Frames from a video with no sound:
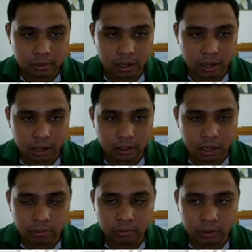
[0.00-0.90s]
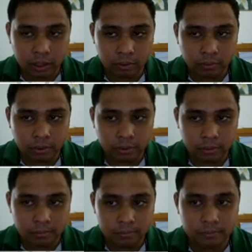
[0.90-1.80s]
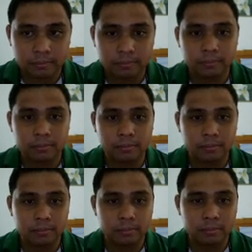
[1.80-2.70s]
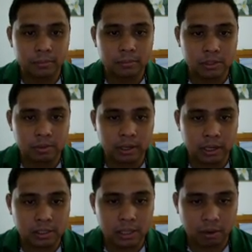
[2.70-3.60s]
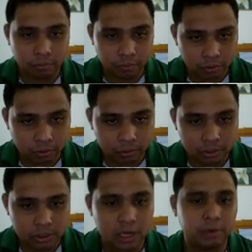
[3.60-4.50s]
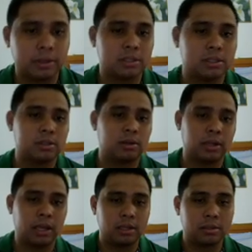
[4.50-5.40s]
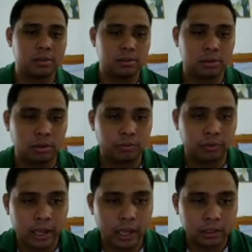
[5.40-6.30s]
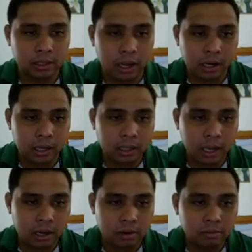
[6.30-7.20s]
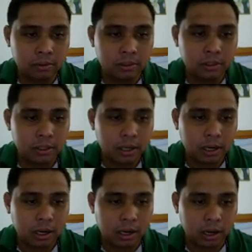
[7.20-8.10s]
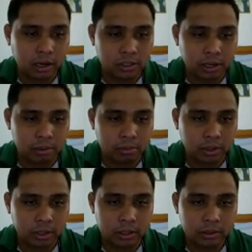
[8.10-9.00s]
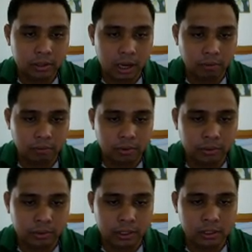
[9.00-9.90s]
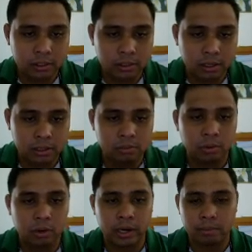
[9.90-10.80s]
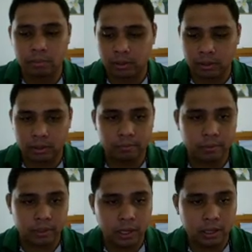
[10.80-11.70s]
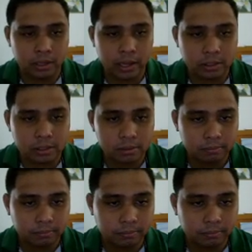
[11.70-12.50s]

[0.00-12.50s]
A lot of or a few? This one is a few cherries. Okay, so don't forget, a lot of large number, a few is a small number. Okay, next.